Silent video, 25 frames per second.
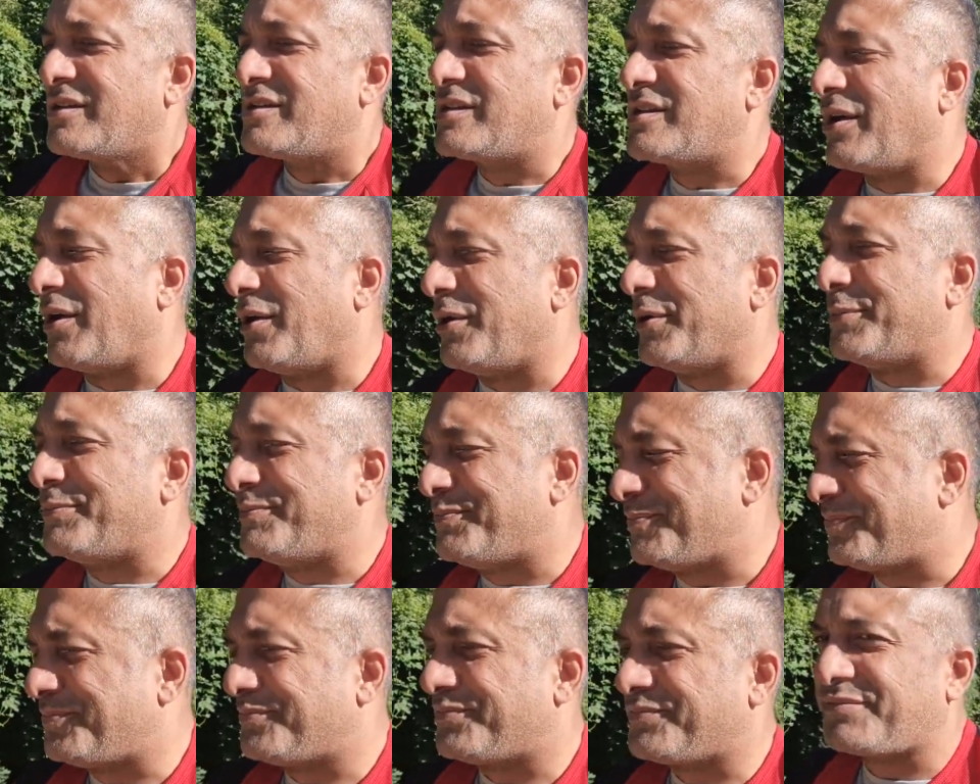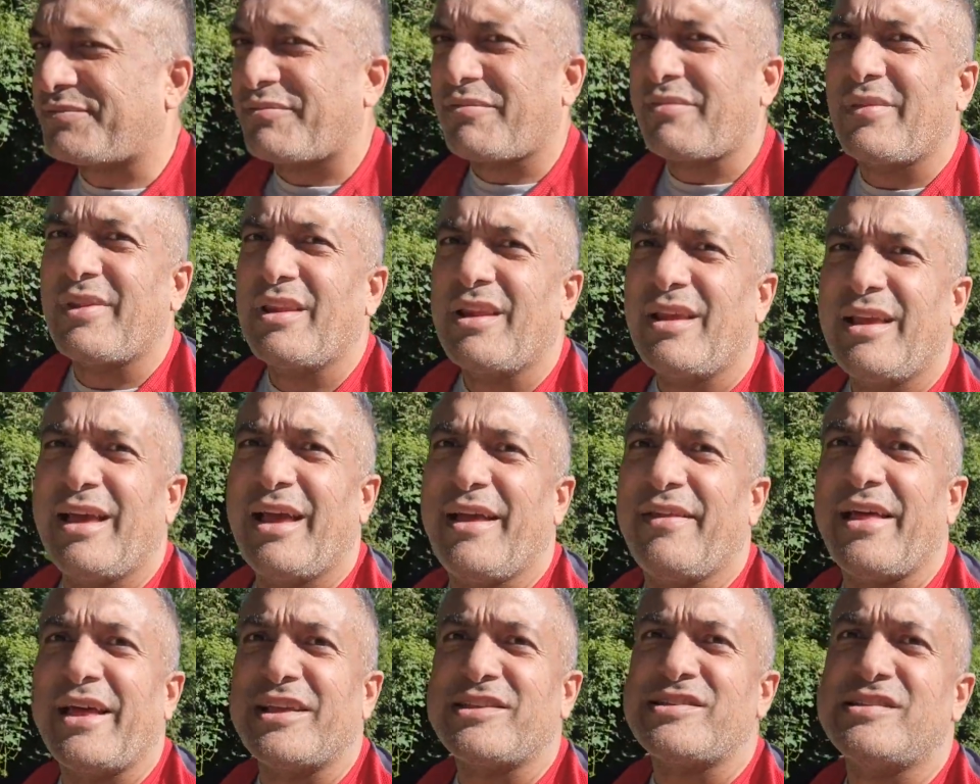So,
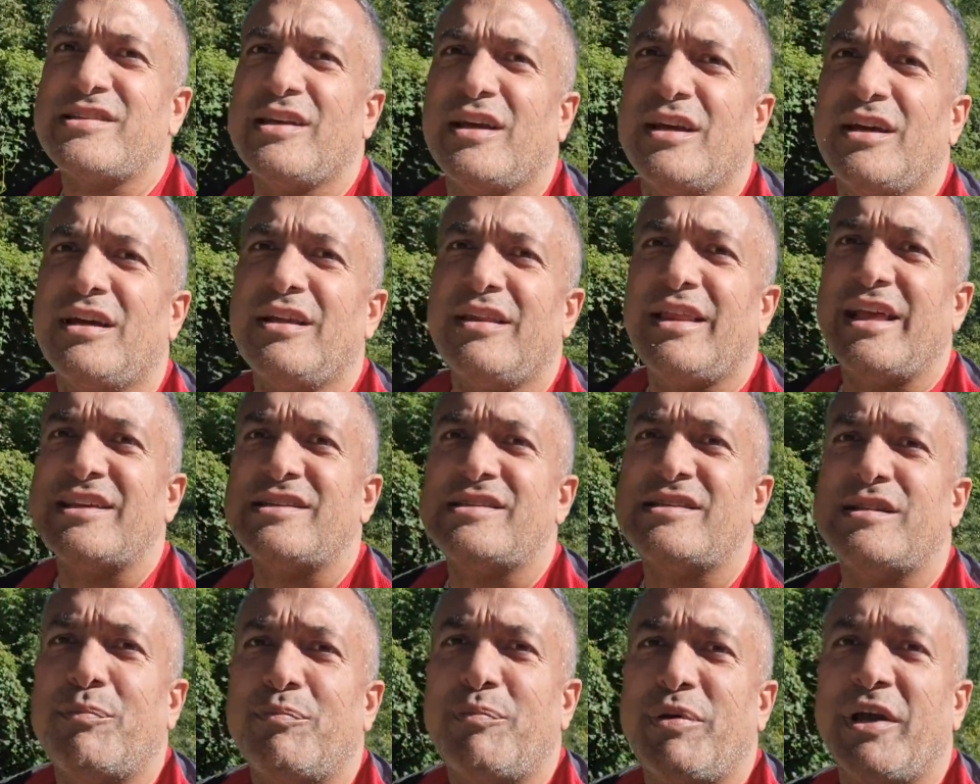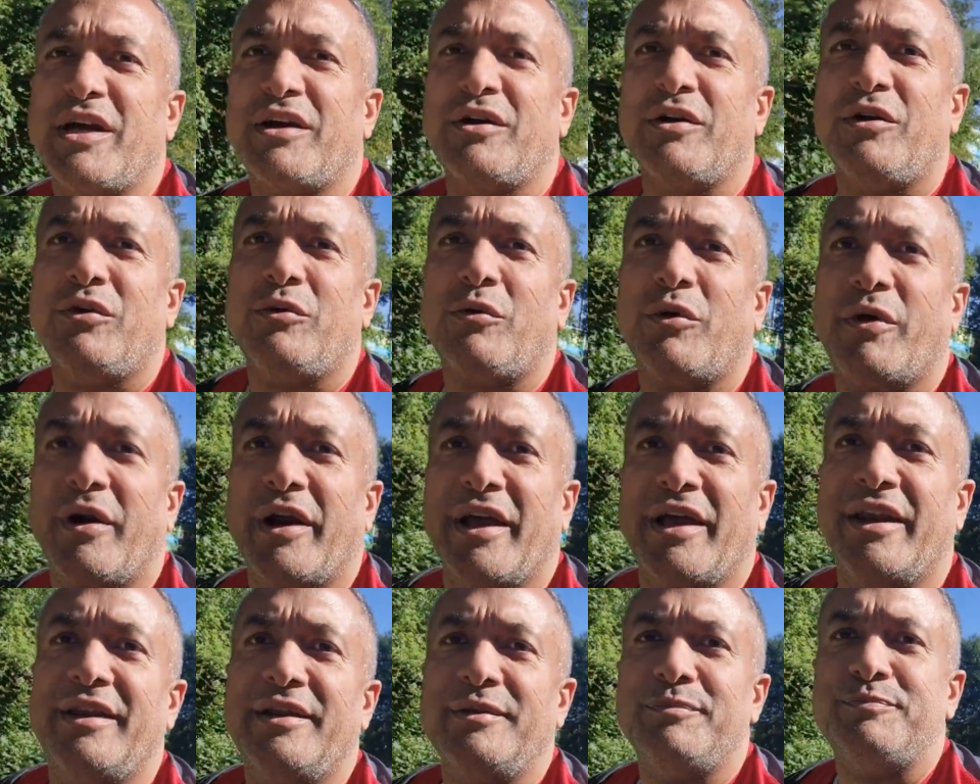yeah, that's the pickle we're
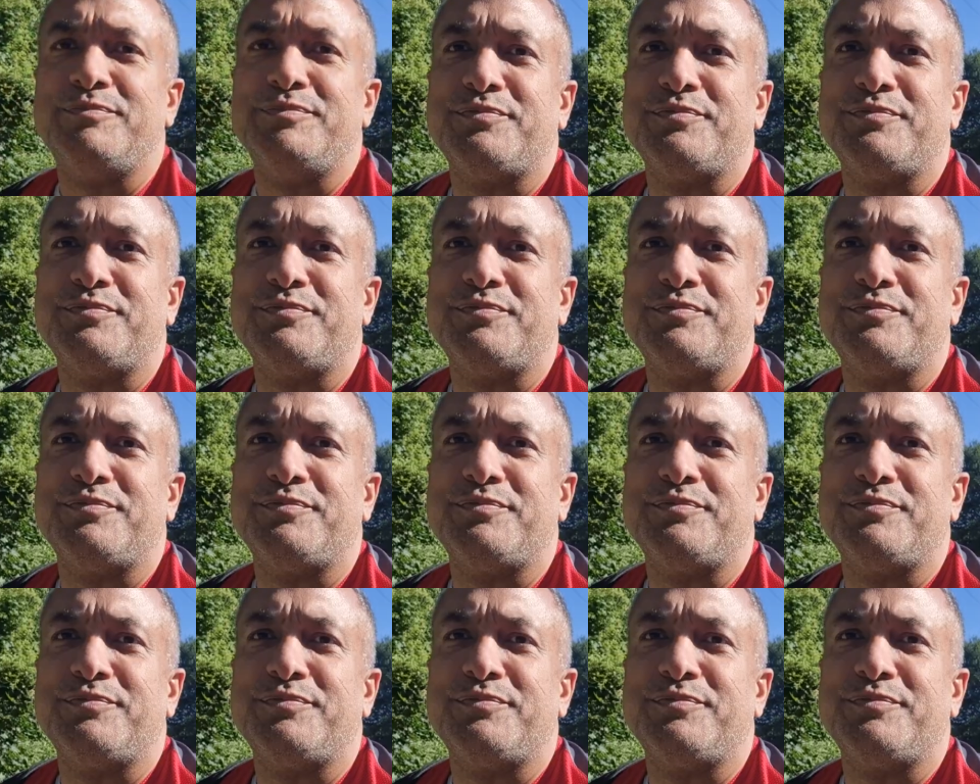in.